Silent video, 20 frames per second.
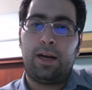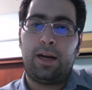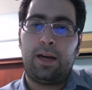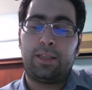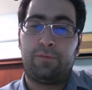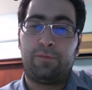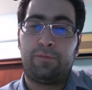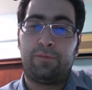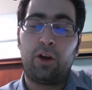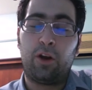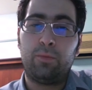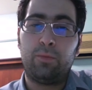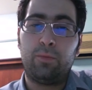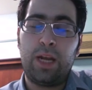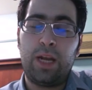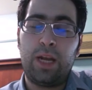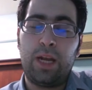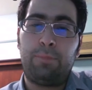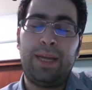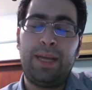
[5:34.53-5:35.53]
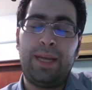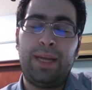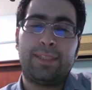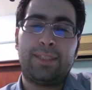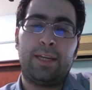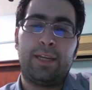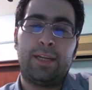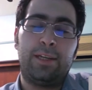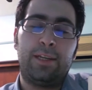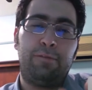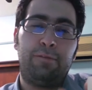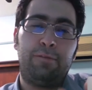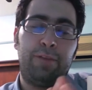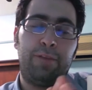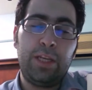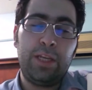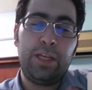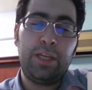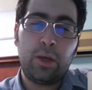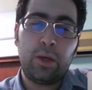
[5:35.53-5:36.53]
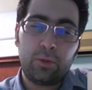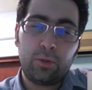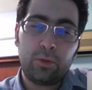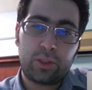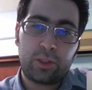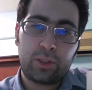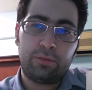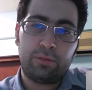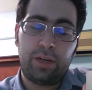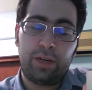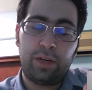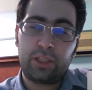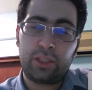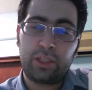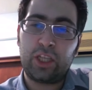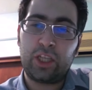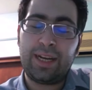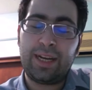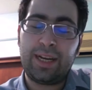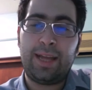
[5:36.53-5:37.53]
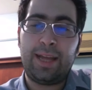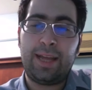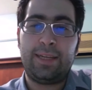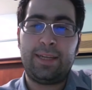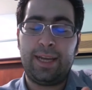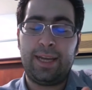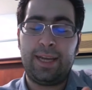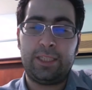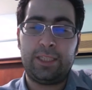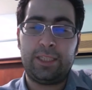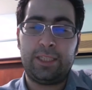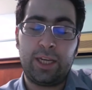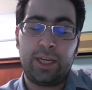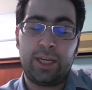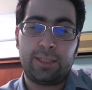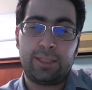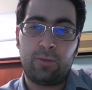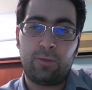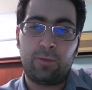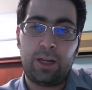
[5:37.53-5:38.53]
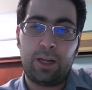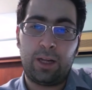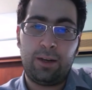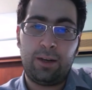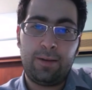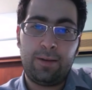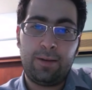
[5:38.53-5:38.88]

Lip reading: the formula based on the Windows version and the edition as well,